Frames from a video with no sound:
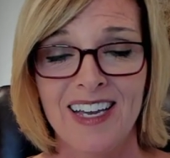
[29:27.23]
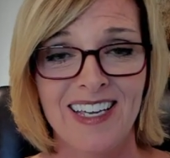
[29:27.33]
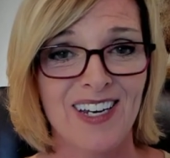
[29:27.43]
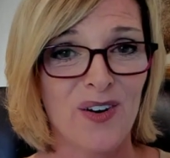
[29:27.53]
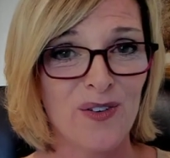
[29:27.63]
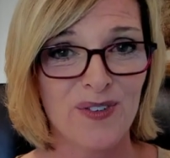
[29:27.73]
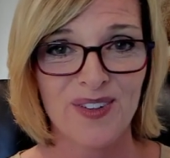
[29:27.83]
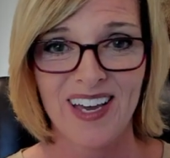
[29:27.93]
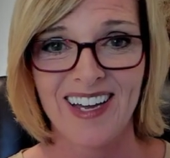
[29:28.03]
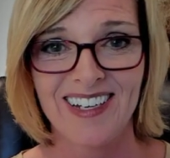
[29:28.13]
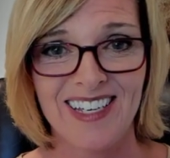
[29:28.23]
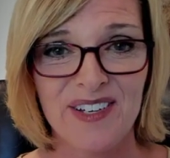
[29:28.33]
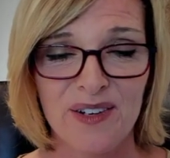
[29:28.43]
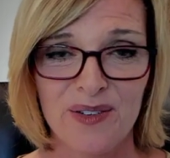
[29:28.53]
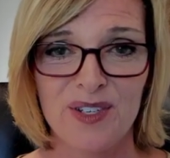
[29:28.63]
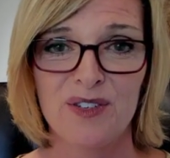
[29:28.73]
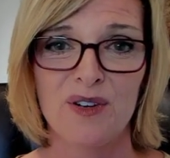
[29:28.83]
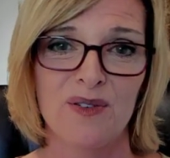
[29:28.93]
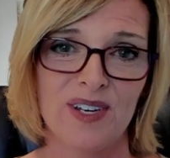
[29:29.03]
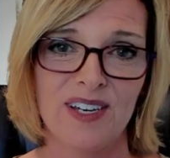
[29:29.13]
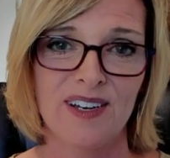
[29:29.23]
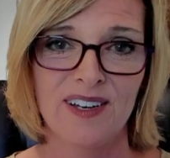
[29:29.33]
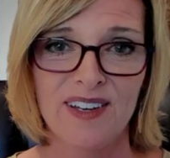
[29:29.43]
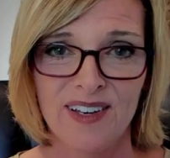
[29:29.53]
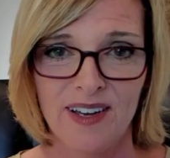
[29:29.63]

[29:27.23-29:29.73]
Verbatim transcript: get over that ego dystonia